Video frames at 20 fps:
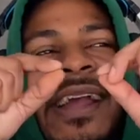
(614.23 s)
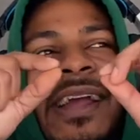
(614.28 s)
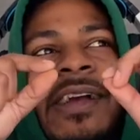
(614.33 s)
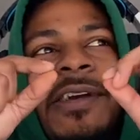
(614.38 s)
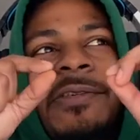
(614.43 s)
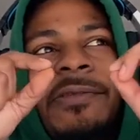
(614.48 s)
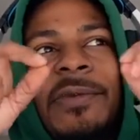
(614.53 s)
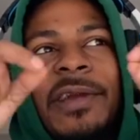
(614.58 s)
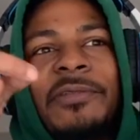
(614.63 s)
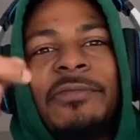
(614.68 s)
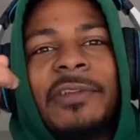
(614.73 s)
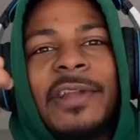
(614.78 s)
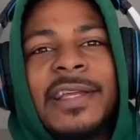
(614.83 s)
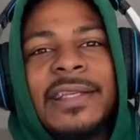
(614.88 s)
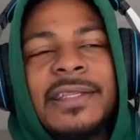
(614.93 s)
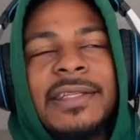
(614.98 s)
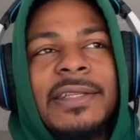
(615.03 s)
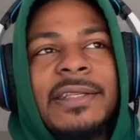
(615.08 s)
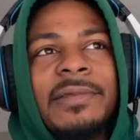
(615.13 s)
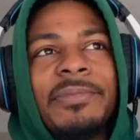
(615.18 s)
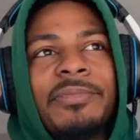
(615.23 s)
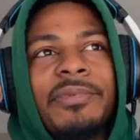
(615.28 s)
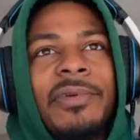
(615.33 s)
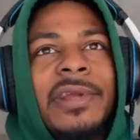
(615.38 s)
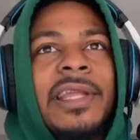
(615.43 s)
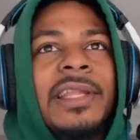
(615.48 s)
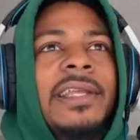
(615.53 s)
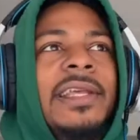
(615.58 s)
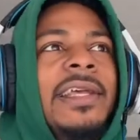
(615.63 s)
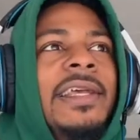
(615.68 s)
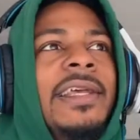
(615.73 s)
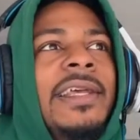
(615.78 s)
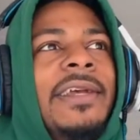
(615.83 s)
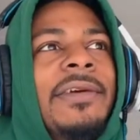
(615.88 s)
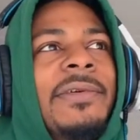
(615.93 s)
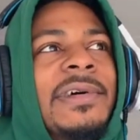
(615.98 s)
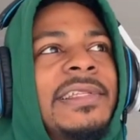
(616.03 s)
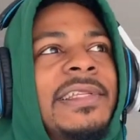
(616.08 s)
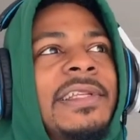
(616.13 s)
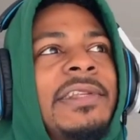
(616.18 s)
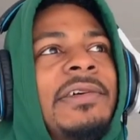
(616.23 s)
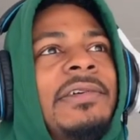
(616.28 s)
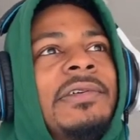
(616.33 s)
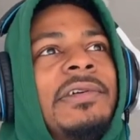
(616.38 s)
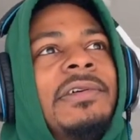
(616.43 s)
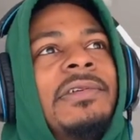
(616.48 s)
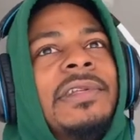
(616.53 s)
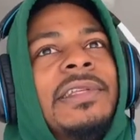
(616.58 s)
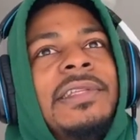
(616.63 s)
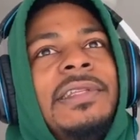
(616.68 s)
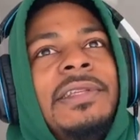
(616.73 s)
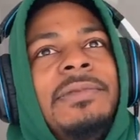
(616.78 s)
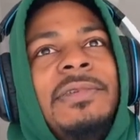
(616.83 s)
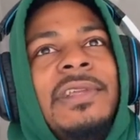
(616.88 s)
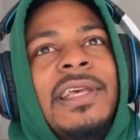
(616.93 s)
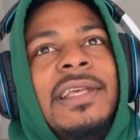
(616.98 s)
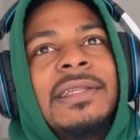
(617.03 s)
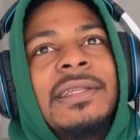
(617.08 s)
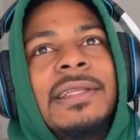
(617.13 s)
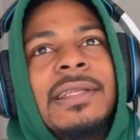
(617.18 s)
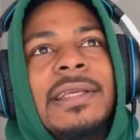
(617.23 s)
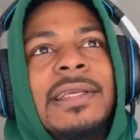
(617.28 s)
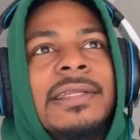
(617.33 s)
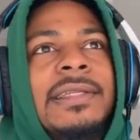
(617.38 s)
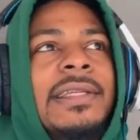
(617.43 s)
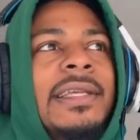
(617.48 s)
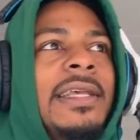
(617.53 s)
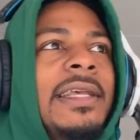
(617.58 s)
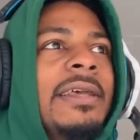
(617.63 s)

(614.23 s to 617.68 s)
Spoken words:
Wait for that shit to print. Wasn't no go to CBS in this.